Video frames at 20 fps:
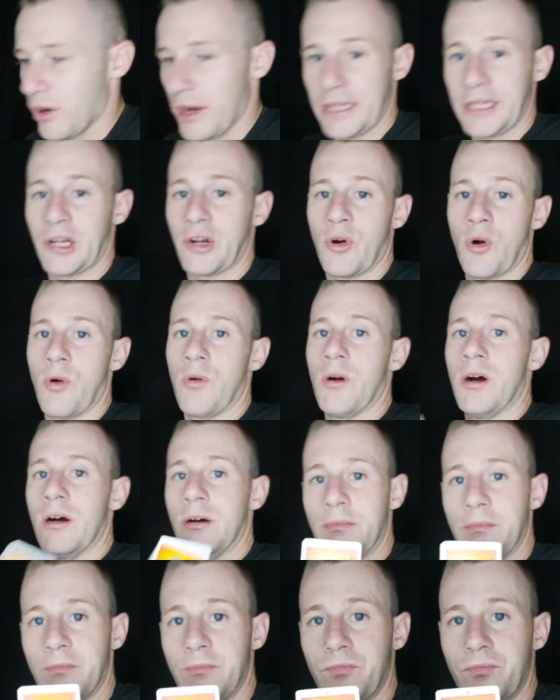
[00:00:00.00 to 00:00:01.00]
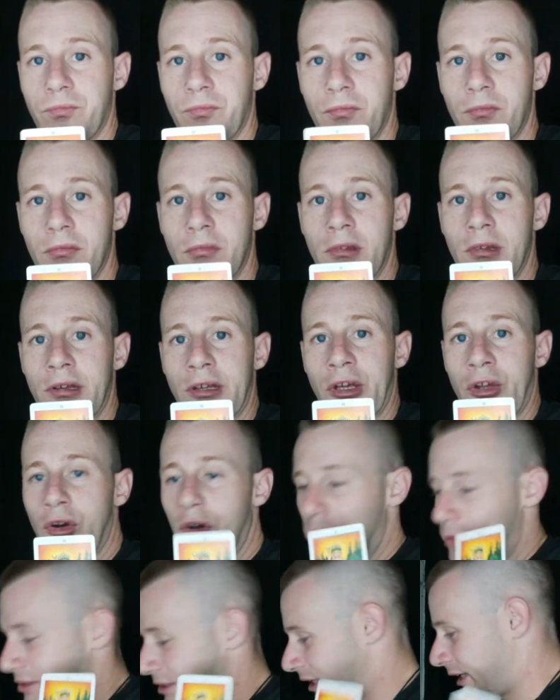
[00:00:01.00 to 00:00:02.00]
going to have to grow up. You know what
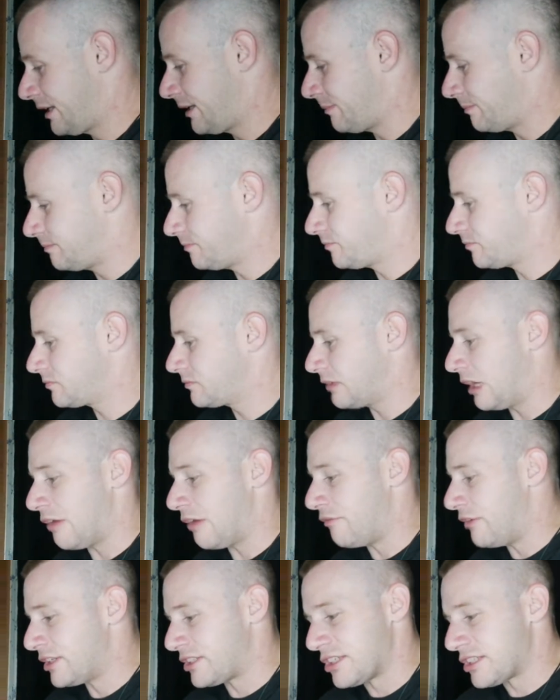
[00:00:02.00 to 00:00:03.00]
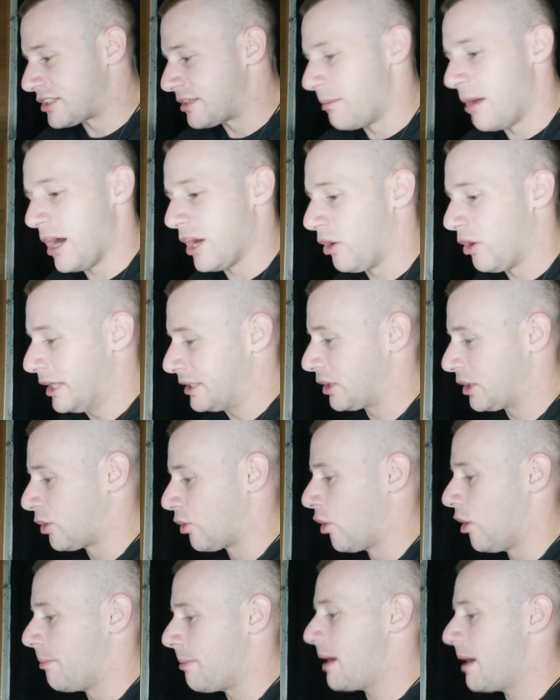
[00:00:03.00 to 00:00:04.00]
I'm saying? Eventually somebody gonna have to
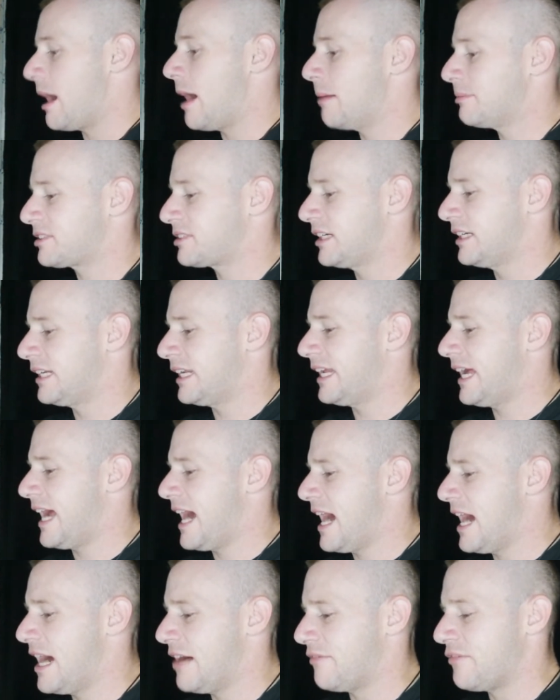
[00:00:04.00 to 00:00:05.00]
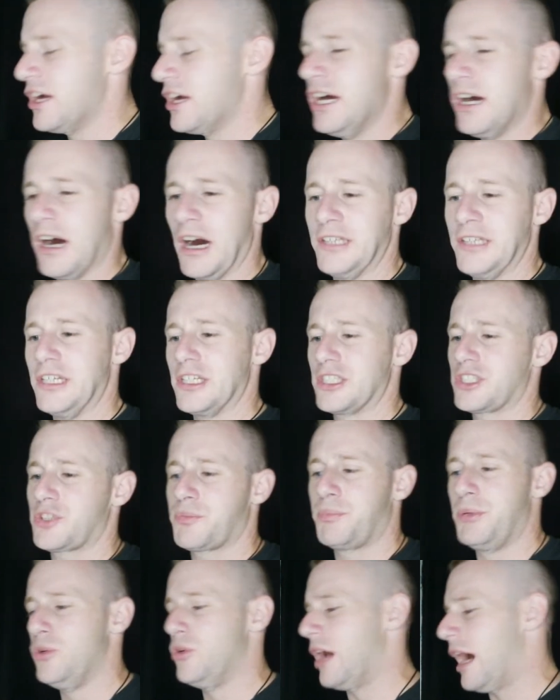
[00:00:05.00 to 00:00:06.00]
grow up. I'm seeing that they have a dispute